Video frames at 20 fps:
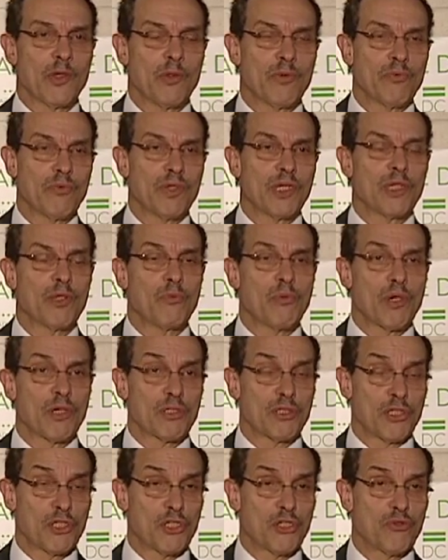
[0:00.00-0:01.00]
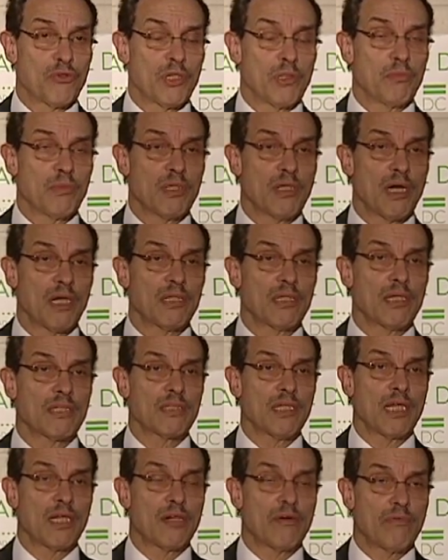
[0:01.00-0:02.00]
who really works extremely hard, does
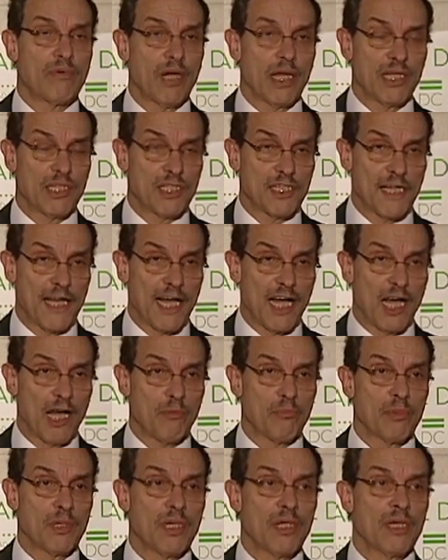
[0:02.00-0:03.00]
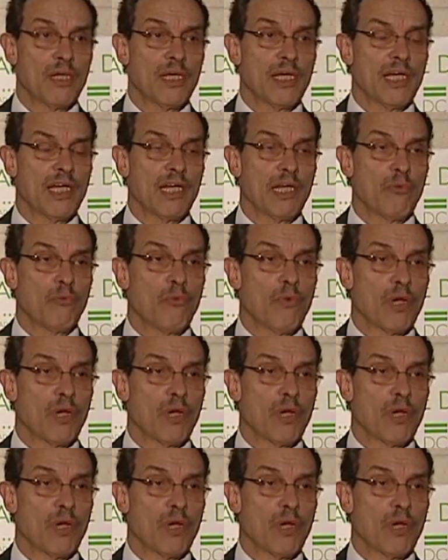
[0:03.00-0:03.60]
a great job in